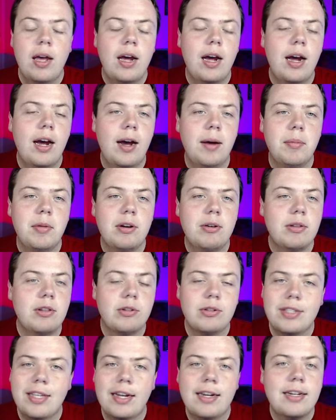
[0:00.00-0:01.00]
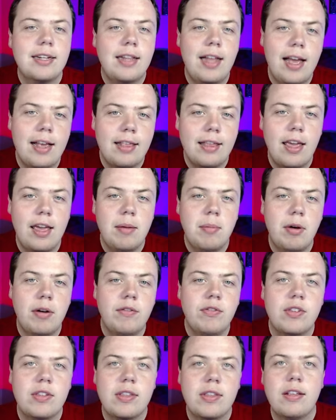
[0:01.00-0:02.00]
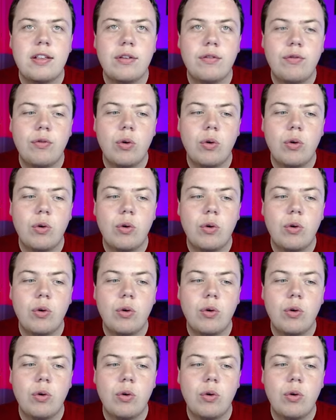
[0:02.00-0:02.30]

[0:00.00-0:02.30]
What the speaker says: in their second to last game of the season